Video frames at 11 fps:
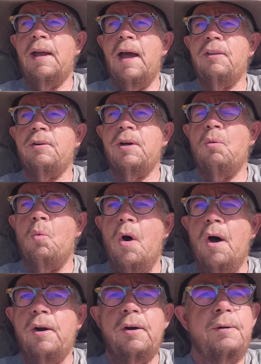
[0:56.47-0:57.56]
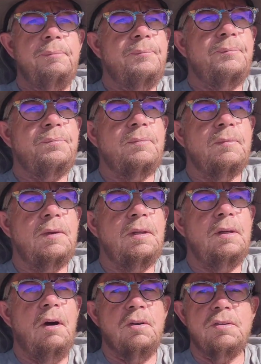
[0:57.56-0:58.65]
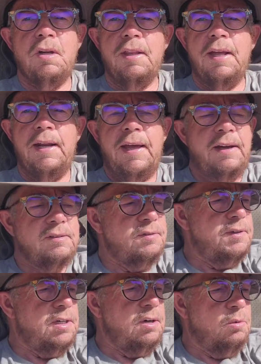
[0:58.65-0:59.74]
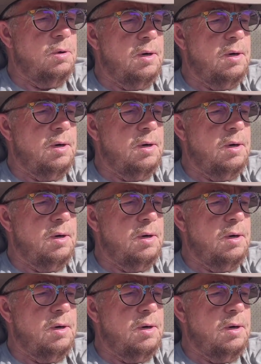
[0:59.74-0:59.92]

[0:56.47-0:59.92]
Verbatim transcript: Gathering water, y'all saw that last video